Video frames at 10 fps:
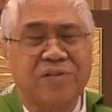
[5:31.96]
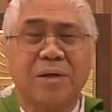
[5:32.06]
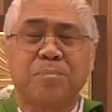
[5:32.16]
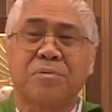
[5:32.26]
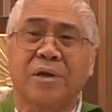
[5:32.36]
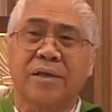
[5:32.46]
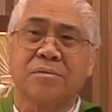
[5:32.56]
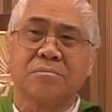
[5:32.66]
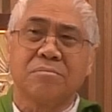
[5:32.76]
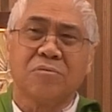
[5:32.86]
of their pride.
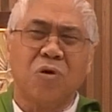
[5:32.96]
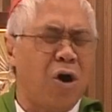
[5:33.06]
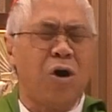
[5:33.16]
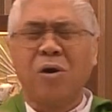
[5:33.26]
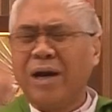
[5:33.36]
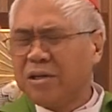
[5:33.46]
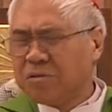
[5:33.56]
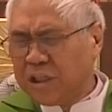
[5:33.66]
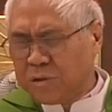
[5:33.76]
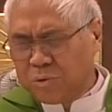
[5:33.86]
Oh, I
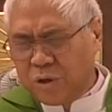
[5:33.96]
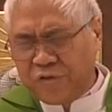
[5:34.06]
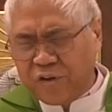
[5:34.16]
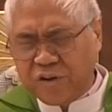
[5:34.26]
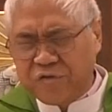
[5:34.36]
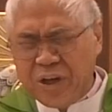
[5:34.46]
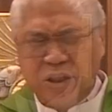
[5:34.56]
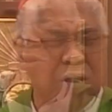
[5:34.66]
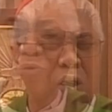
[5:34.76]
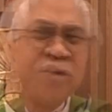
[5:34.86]
don't need to go for
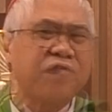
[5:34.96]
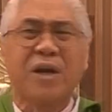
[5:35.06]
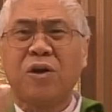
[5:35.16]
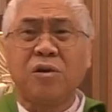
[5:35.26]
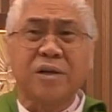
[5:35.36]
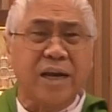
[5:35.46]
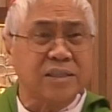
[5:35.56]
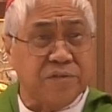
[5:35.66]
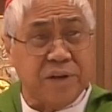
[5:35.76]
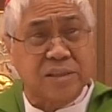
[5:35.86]
confession. We find all kinds of